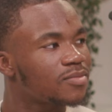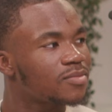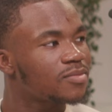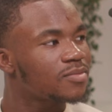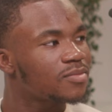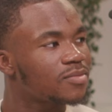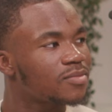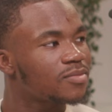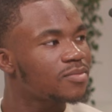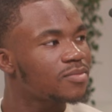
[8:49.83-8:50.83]

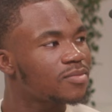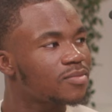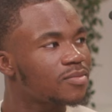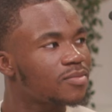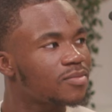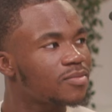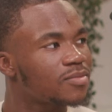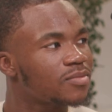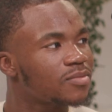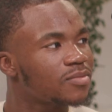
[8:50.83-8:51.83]

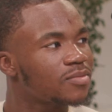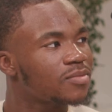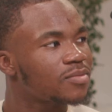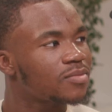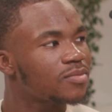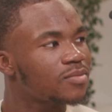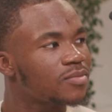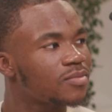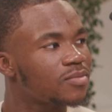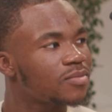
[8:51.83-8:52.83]

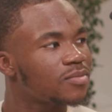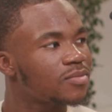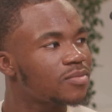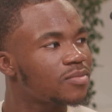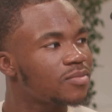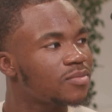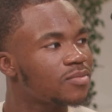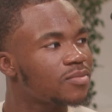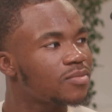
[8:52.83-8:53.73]
(not speaking)